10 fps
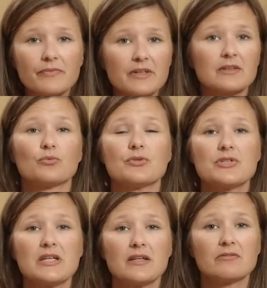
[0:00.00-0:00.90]
the
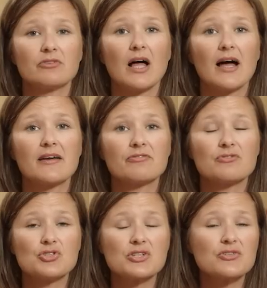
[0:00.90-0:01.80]
routine of life
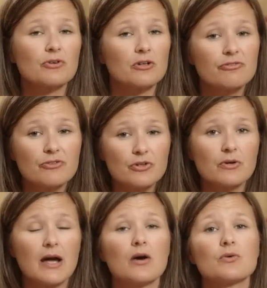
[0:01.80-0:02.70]
just for a few
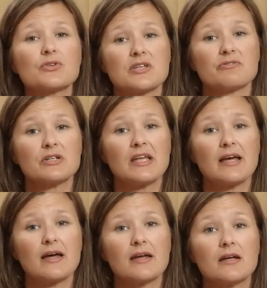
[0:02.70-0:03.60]
hours every
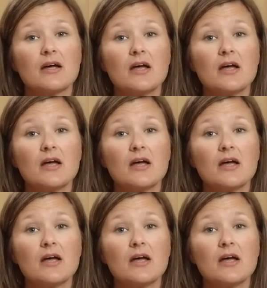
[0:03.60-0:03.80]
day,